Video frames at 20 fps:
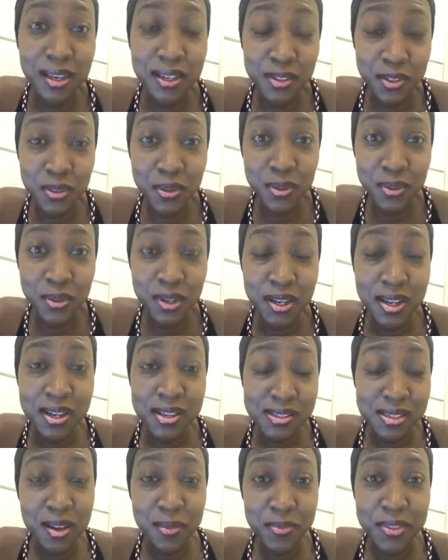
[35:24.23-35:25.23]
You know,
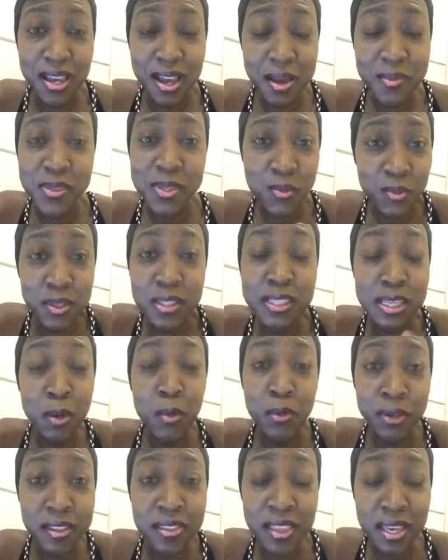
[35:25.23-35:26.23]
sometimes the
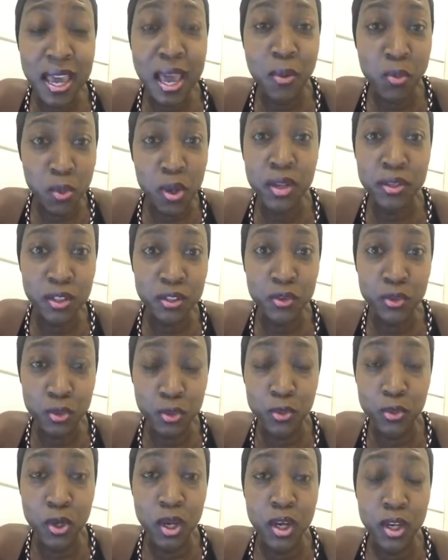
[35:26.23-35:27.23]
only thing I wanted
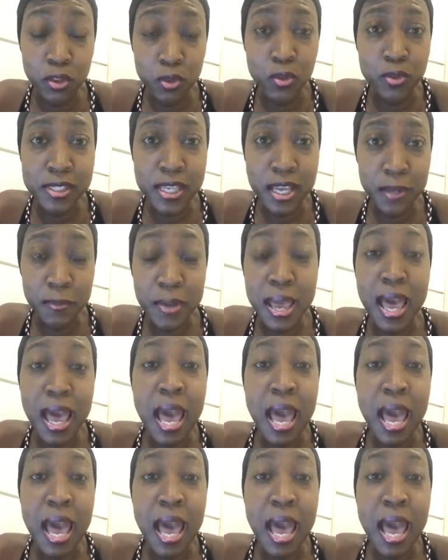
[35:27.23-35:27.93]
to tell,